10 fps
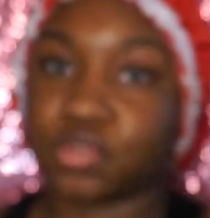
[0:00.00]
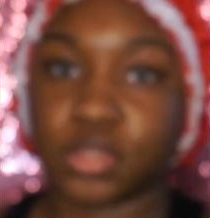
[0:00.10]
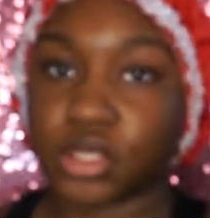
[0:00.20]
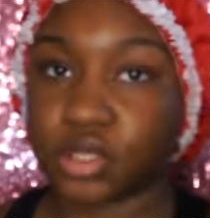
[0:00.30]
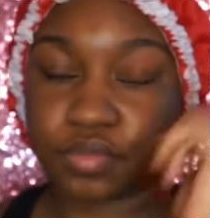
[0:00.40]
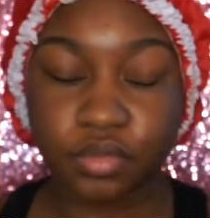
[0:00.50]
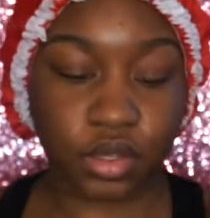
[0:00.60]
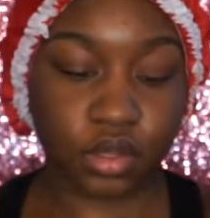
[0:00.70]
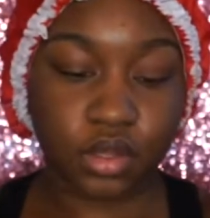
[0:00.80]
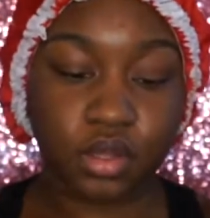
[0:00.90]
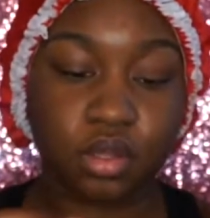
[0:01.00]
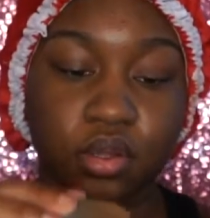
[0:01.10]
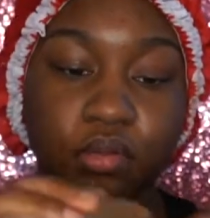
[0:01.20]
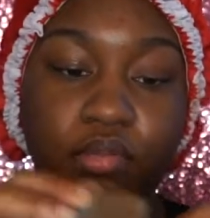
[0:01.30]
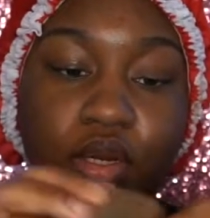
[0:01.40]
really.
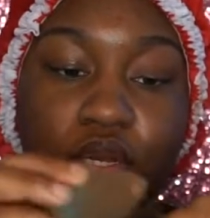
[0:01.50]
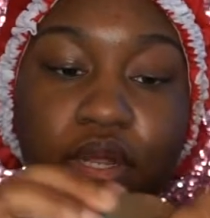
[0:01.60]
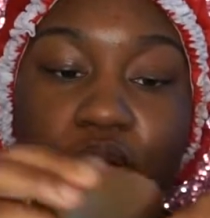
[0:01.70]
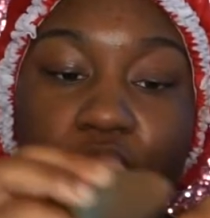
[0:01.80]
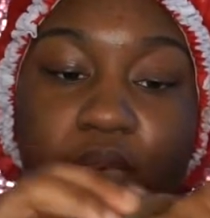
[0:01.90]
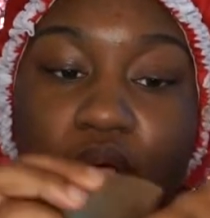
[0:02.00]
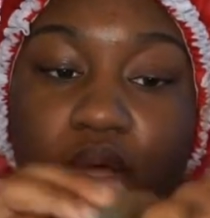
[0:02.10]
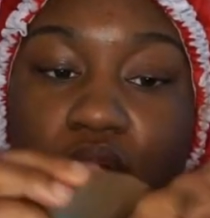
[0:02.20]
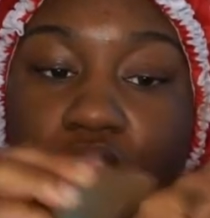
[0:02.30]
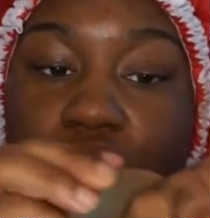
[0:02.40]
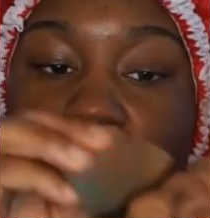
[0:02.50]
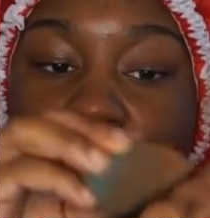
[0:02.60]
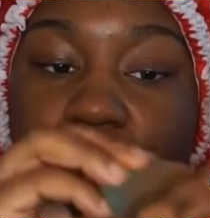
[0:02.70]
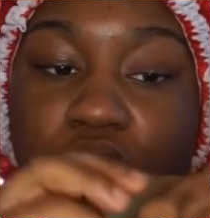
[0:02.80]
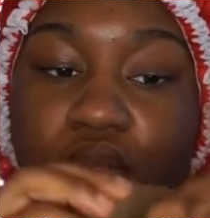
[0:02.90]
Putting that on my
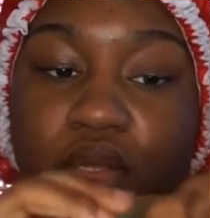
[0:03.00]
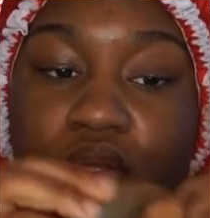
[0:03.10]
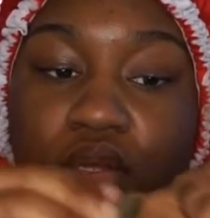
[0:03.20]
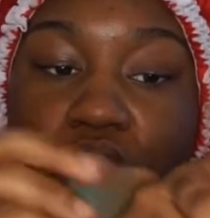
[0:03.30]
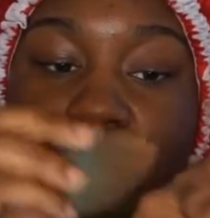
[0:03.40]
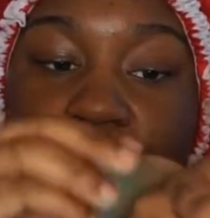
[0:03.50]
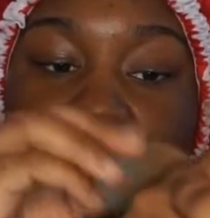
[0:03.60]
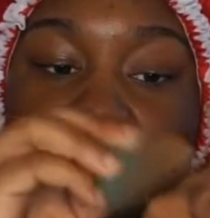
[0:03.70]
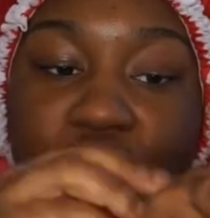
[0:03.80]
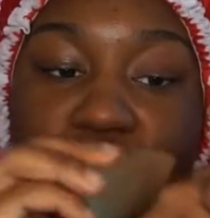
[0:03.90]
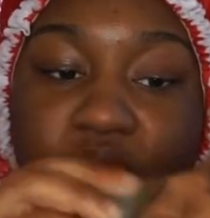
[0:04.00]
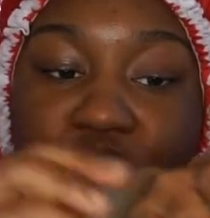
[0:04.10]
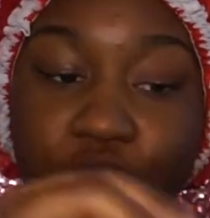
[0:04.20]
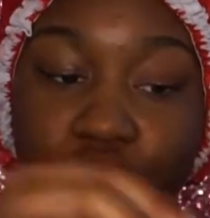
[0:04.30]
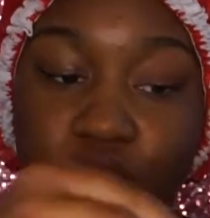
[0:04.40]
beauty blender.
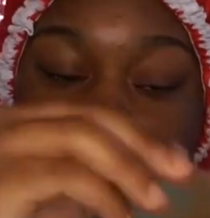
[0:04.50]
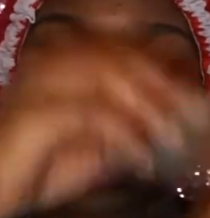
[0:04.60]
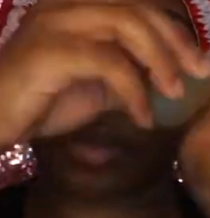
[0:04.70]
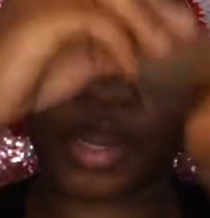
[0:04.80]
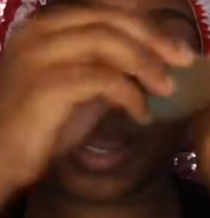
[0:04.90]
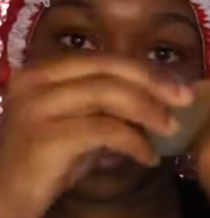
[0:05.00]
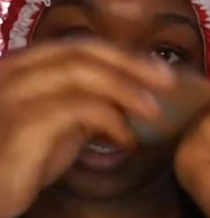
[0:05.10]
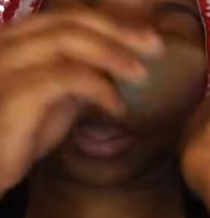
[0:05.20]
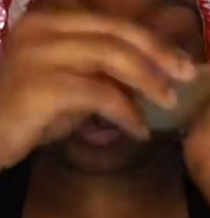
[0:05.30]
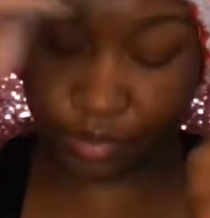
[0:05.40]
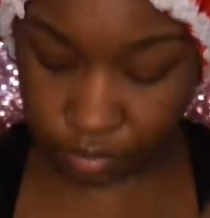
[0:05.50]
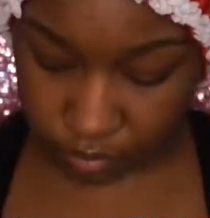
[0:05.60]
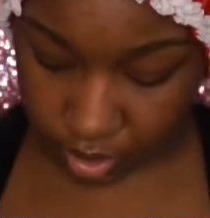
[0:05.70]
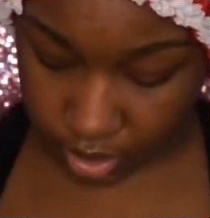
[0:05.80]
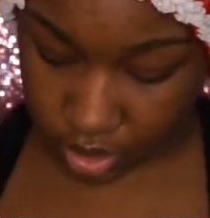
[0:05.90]
I'm literally just applying it,
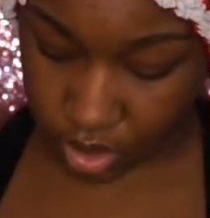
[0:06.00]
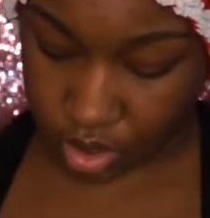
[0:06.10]
right?